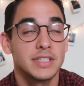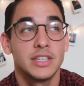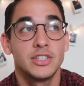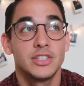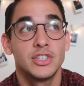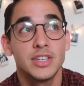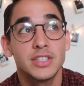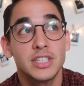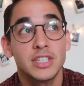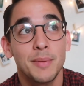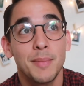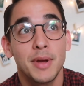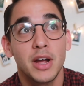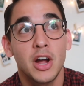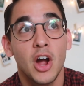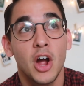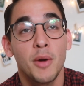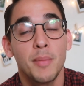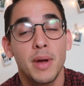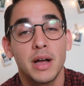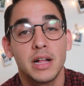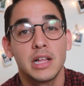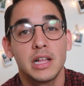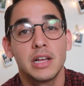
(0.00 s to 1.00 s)
I just got my
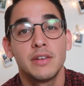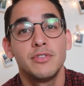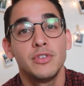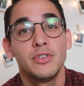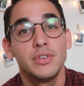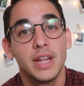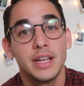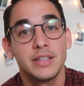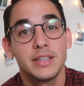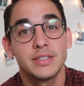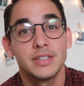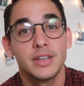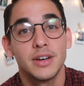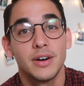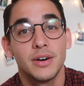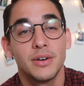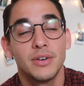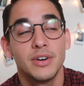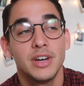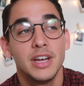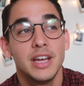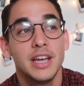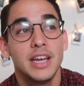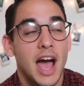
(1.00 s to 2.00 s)
car back like a few days
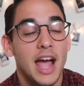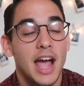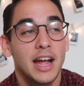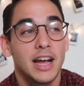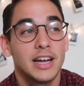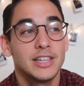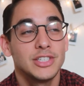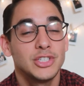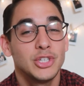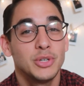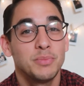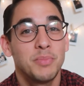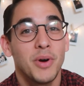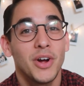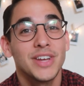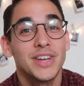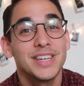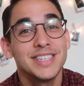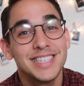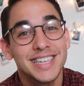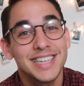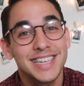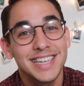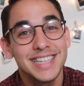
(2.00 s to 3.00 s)
ago. I got 2
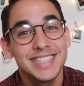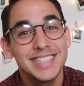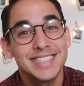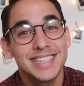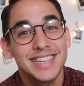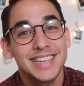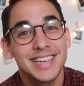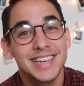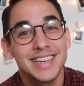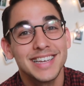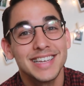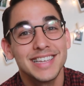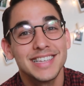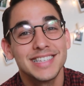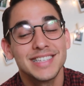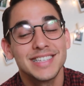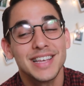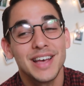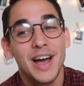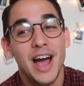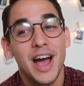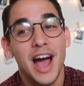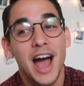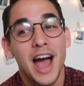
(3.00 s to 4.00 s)
parking tickets because
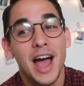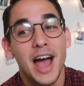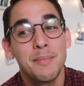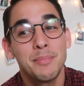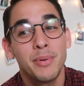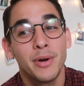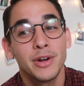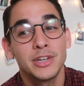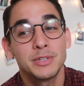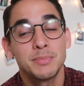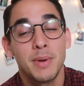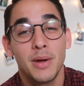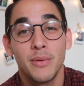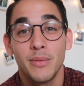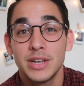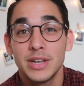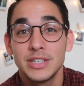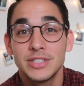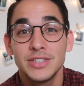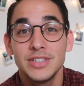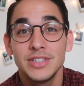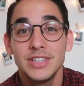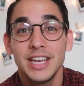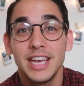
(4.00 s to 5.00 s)
I parked my
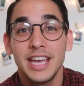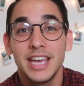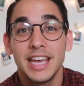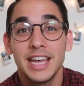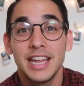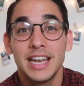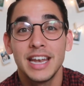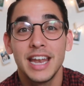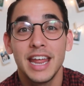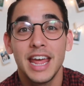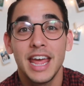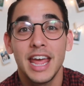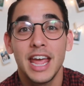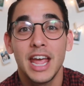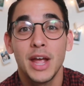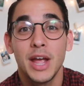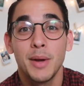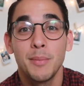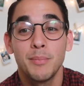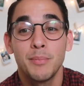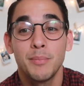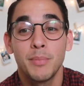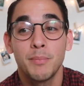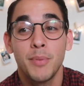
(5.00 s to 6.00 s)
rental in
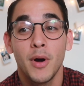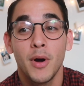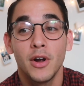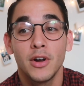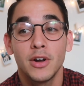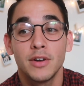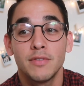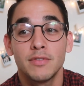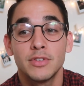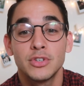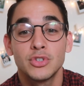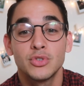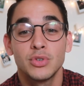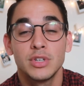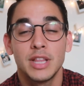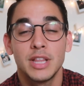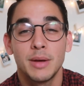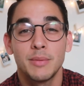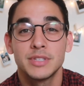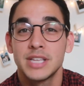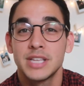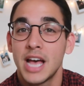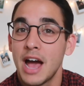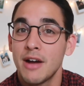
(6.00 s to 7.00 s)
a part of the street
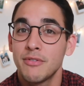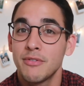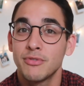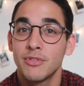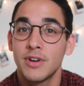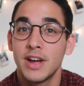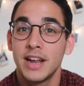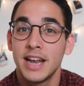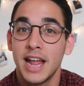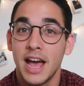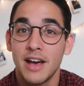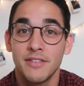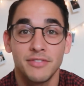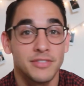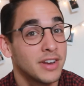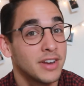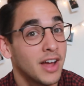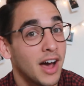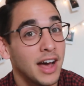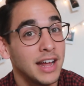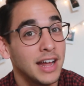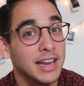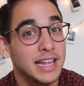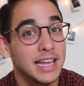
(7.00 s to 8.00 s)
that was half red, half
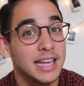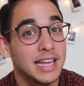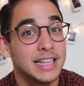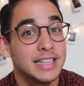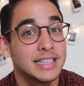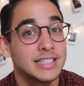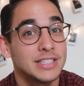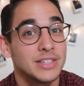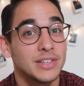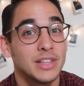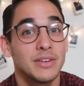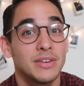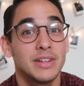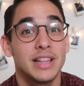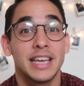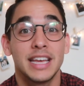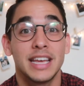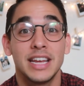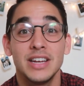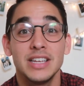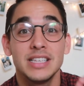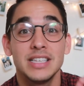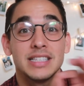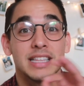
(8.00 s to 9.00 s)
not. And so they're like,
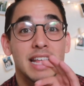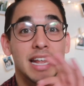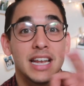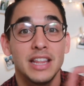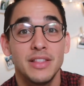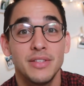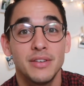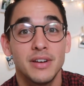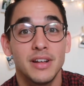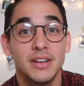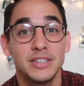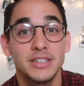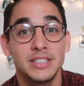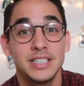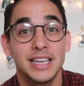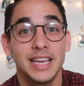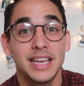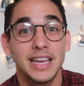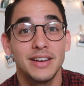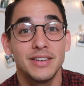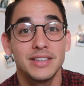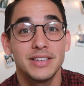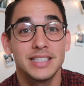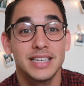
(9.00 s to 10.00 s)
here's a $93
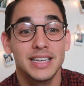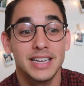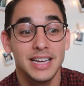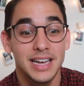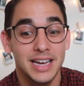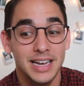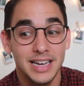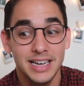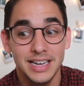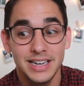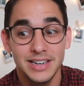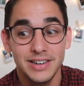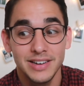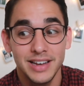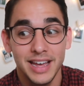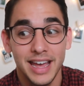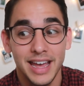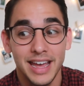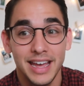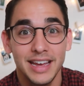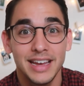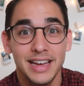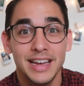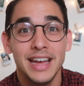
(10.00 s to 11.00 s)
ticket. I was like, huh,
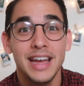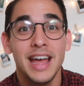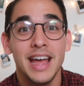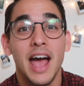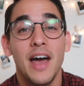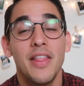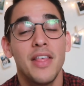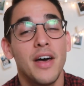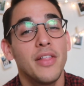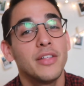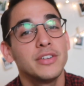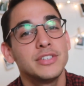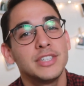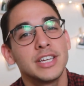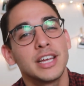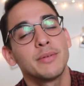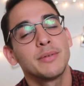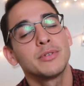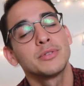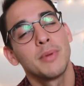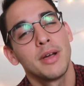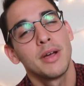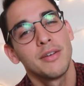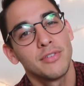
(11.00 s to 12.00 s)
okay. And the other ticket
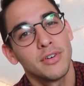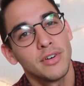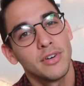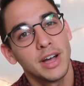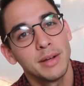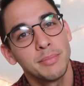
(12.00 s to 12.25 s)
was my fault.